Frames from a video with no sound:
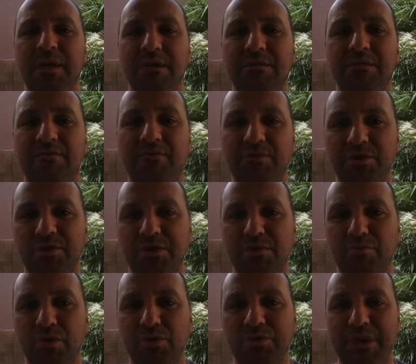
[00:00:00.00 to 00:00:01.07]
The first and
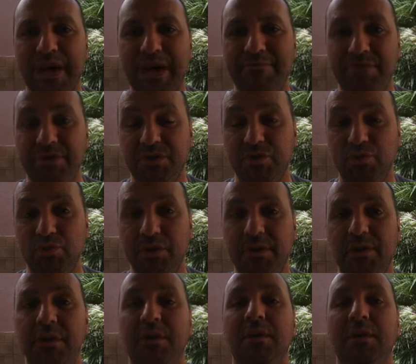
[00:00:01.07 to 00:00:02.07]
most obvious one